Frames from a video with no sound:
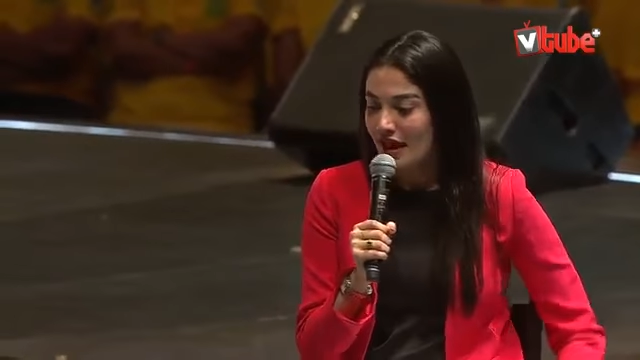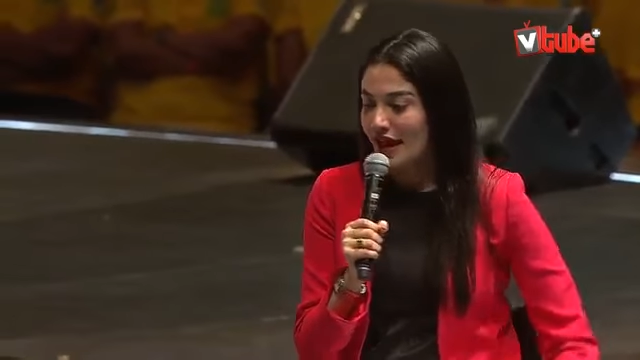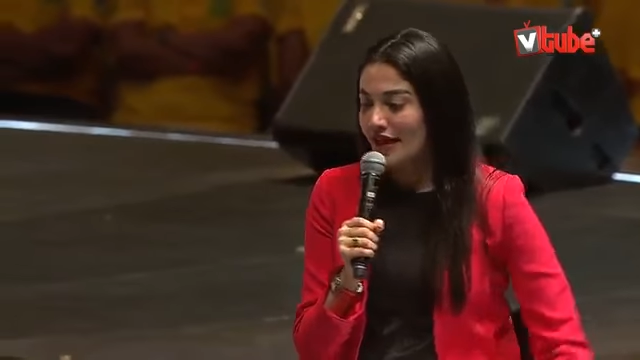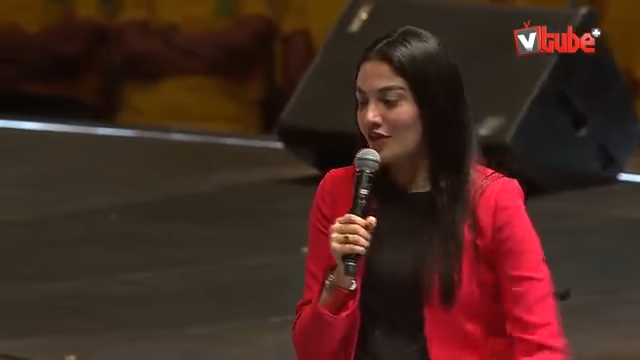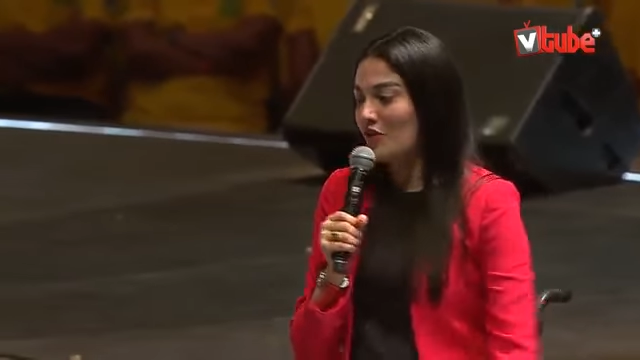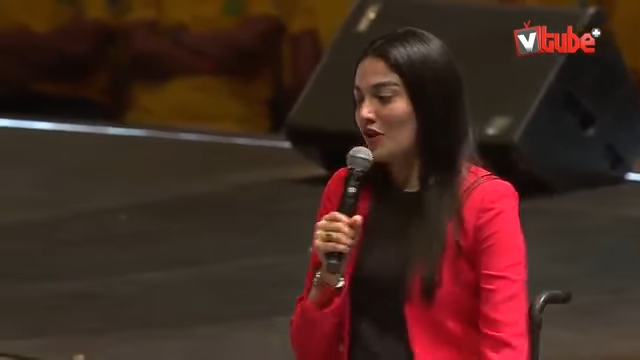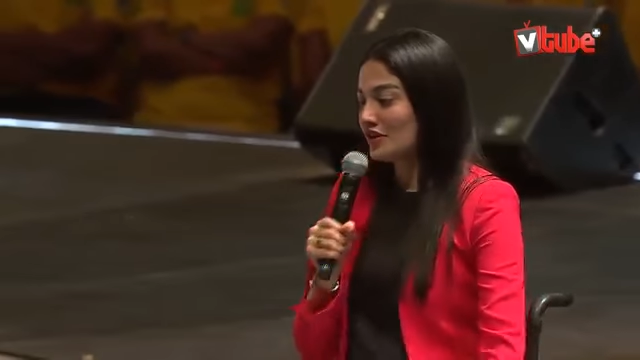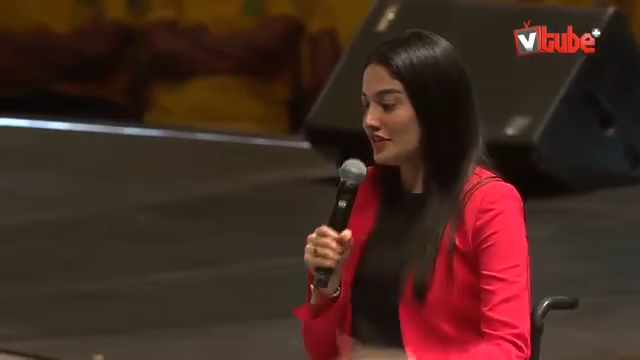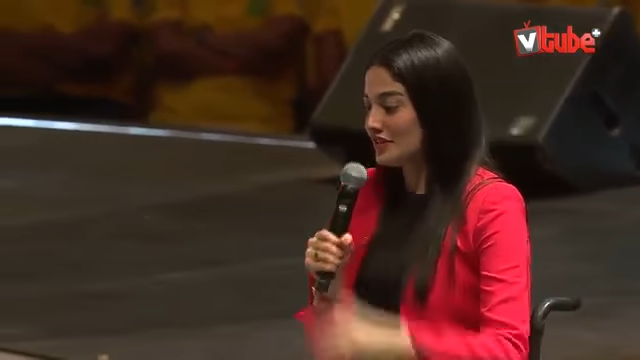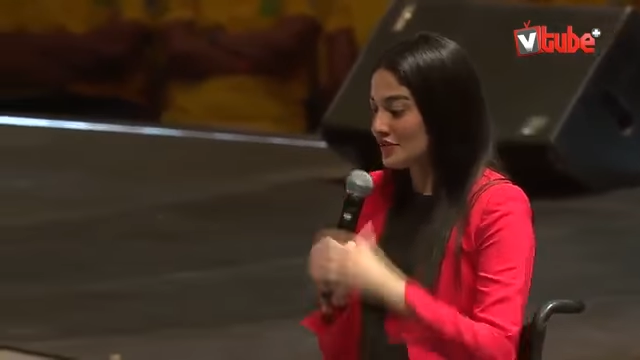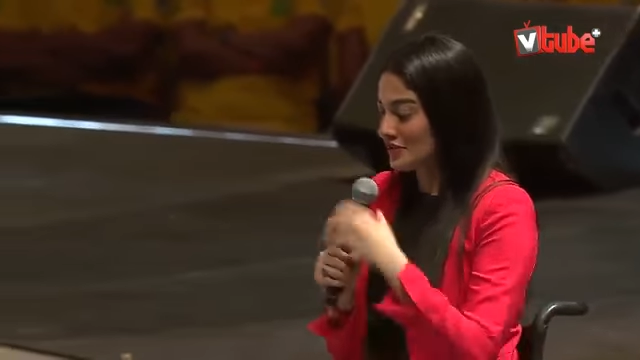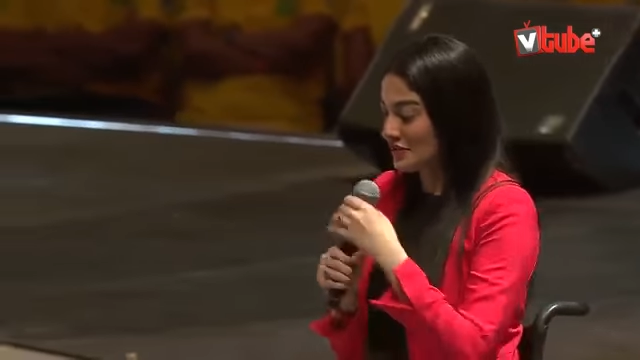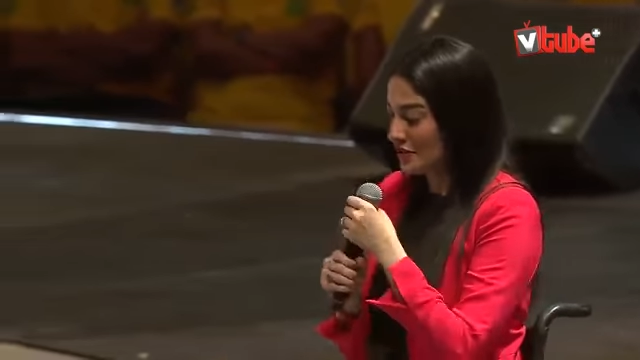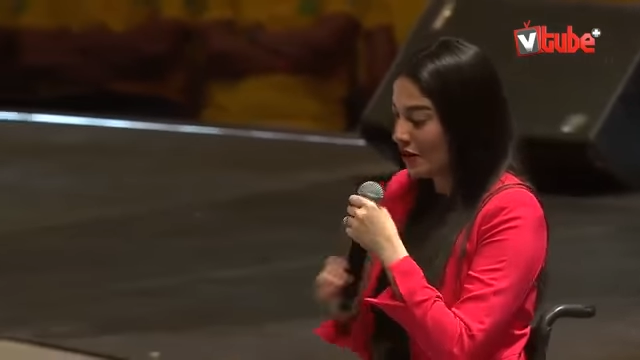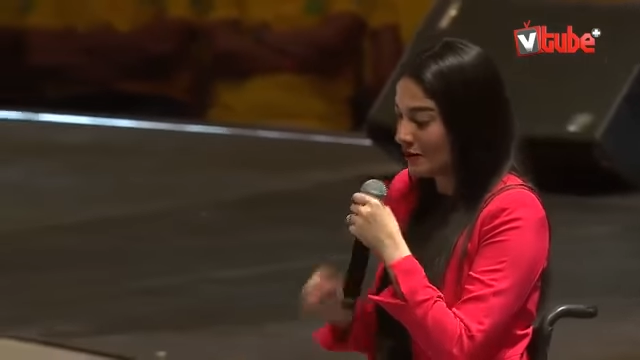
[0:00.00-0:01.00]
I got
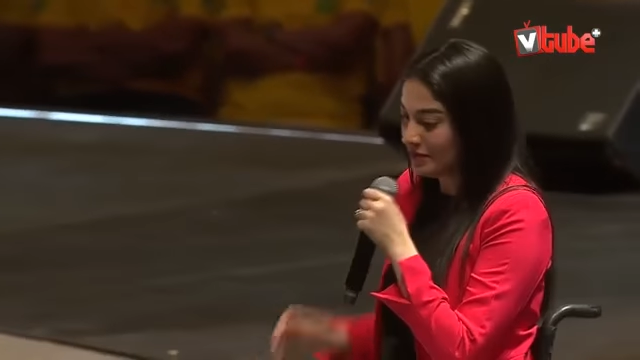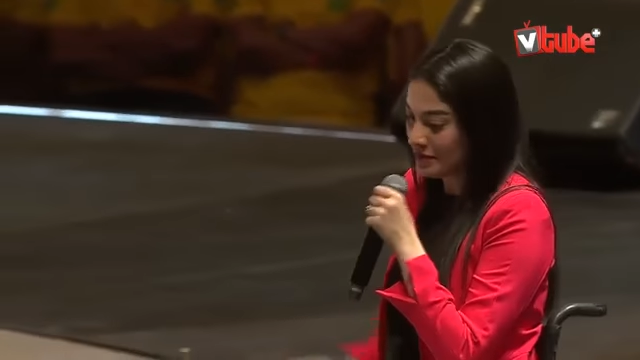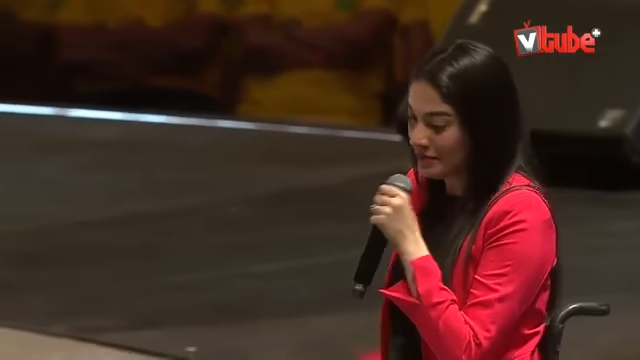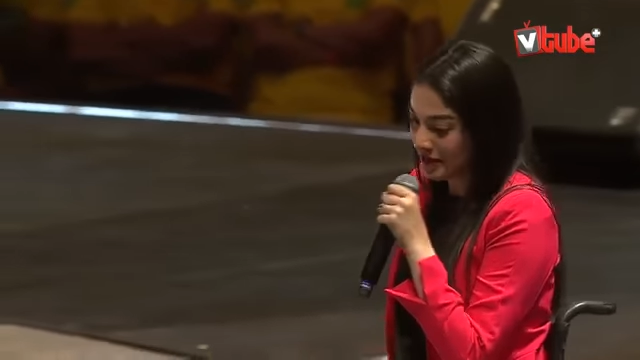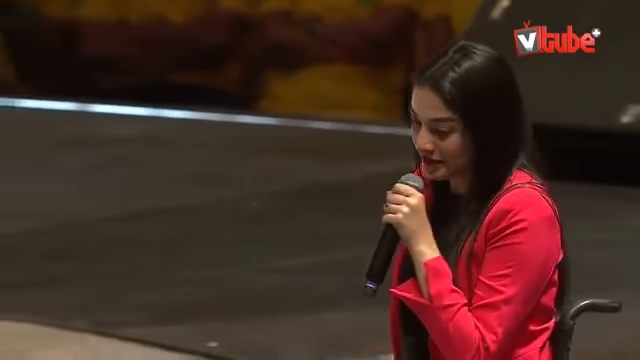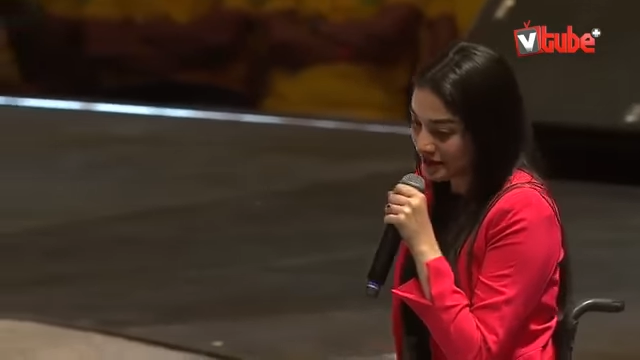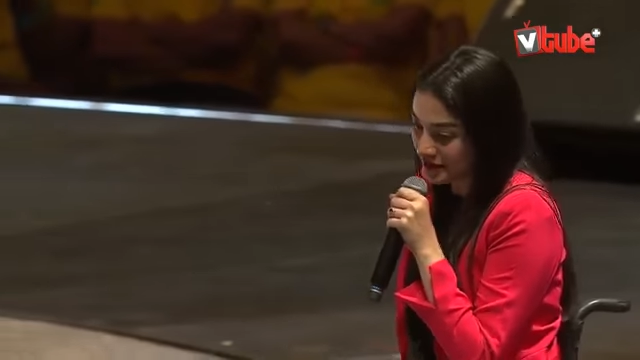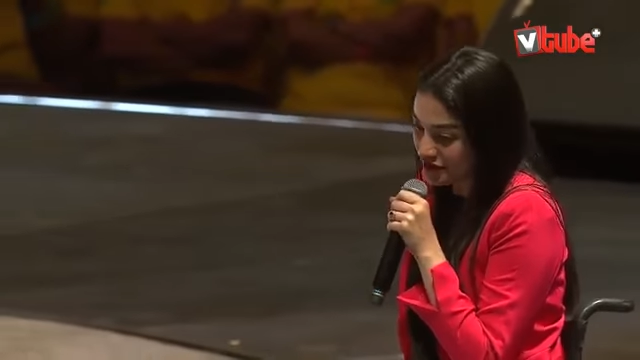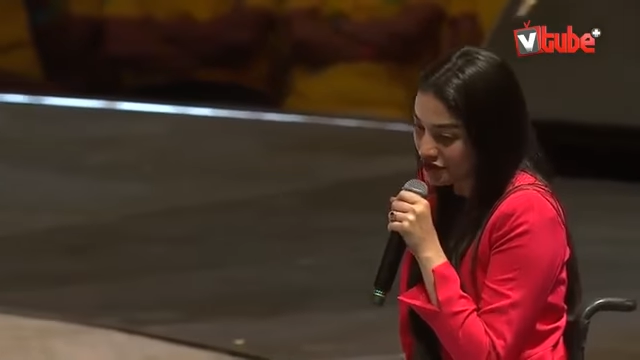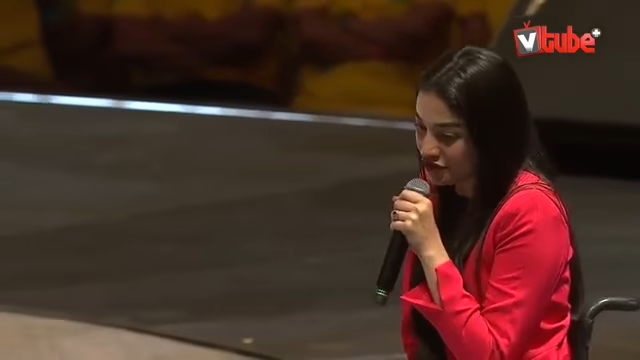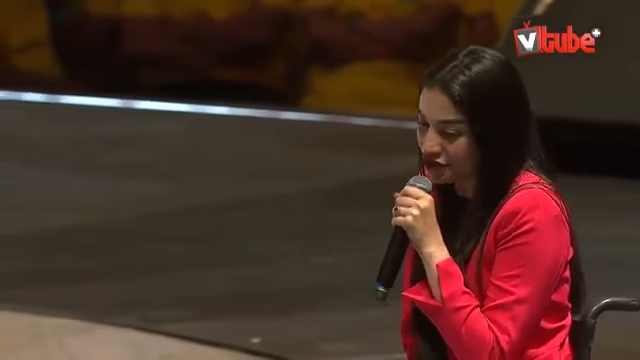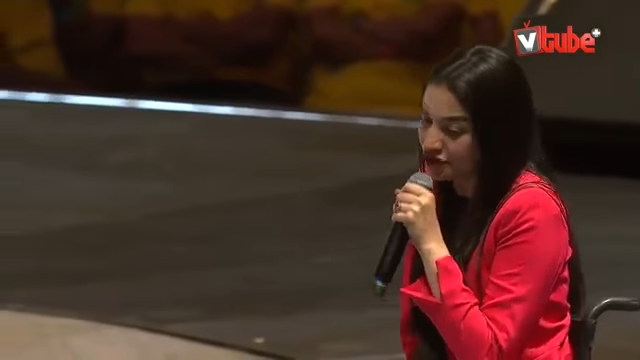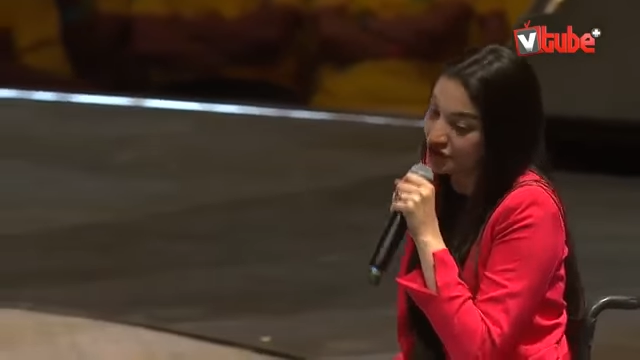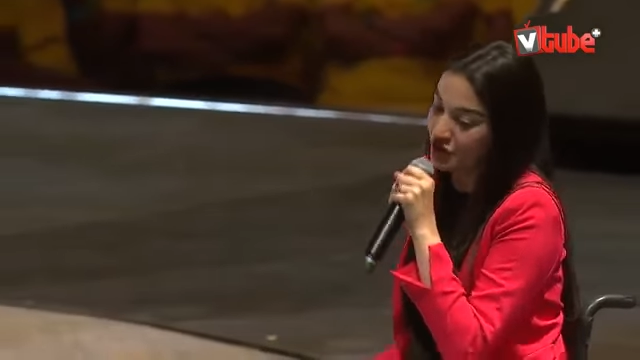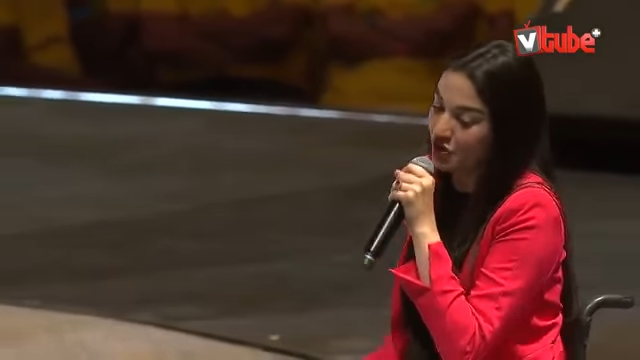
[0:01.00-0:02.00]
this compliment
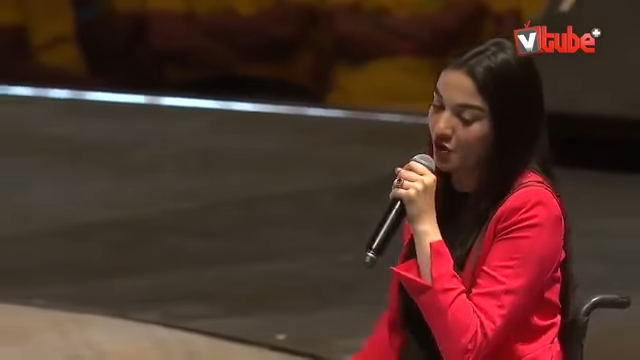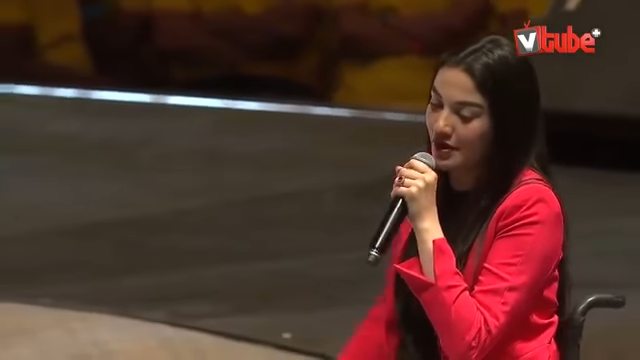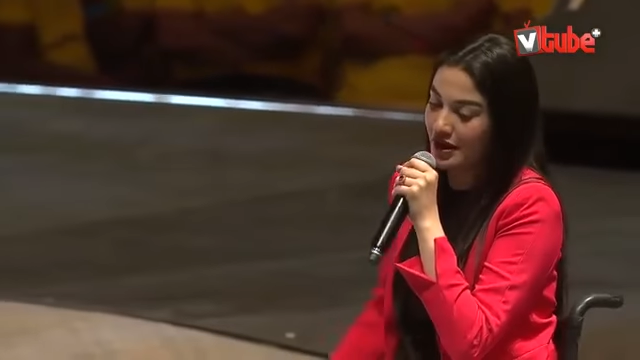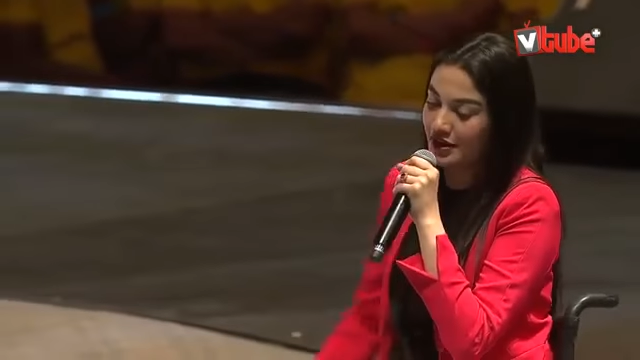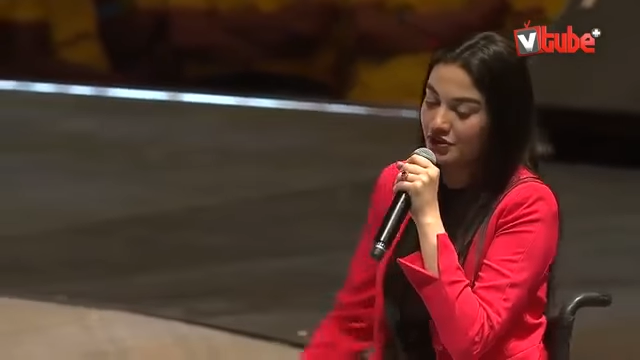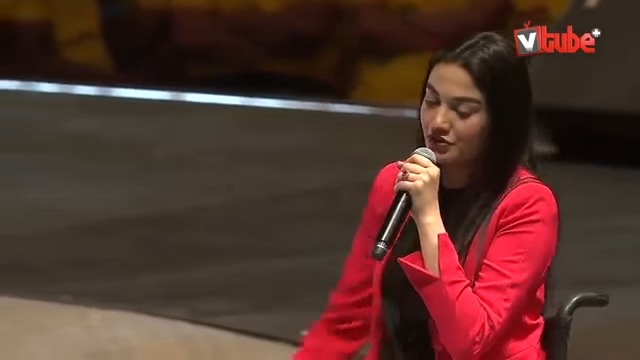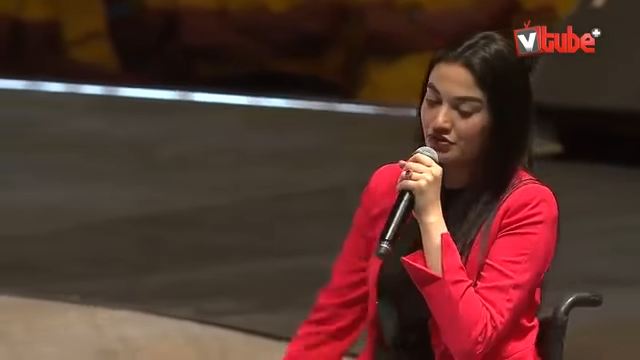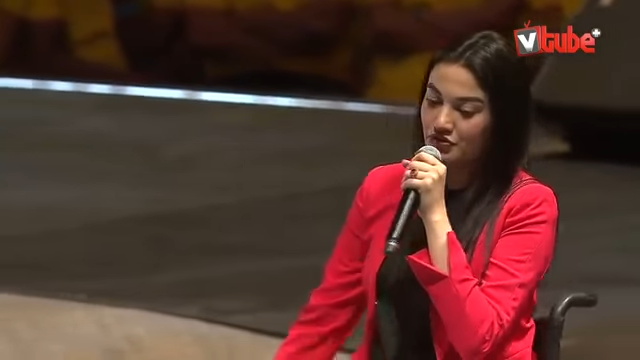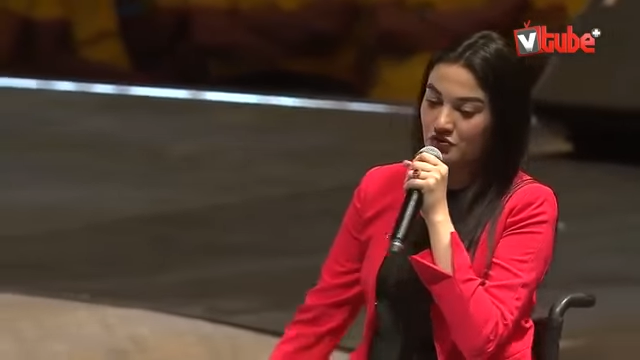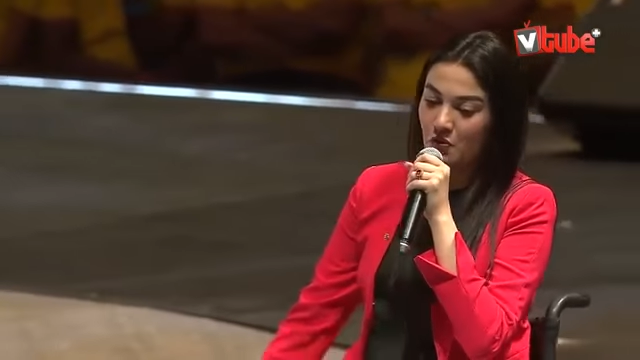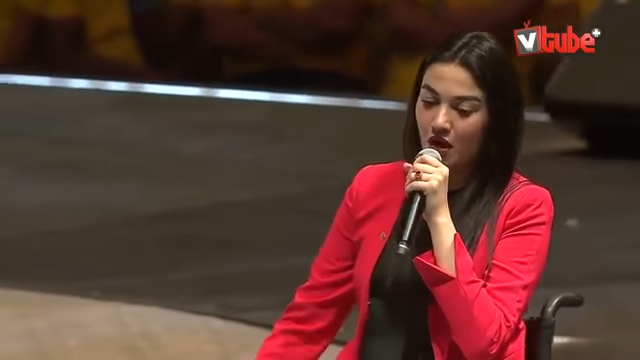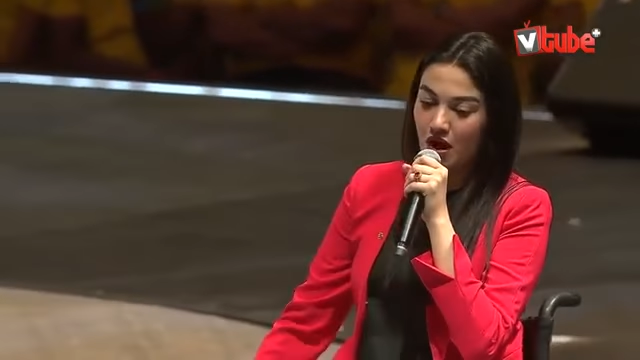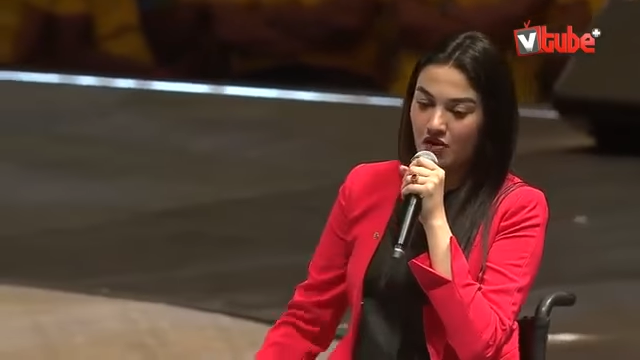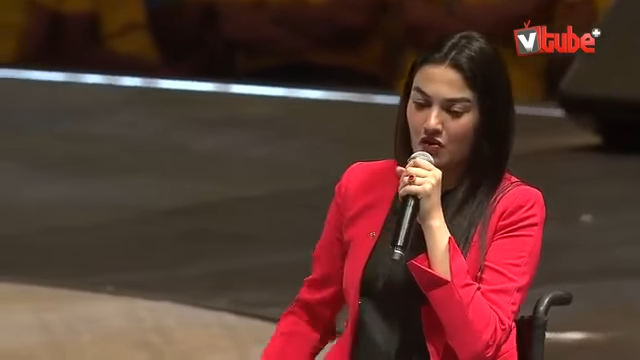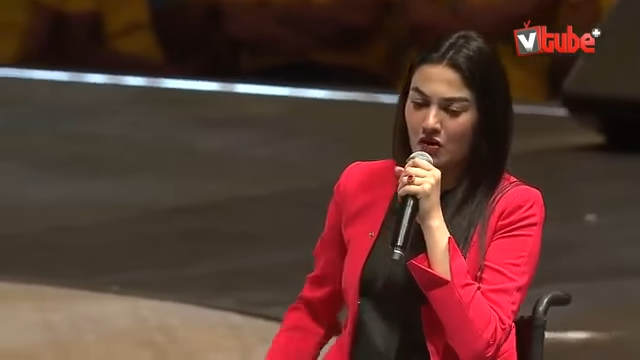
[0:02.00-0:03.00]
years ago when I used to walk.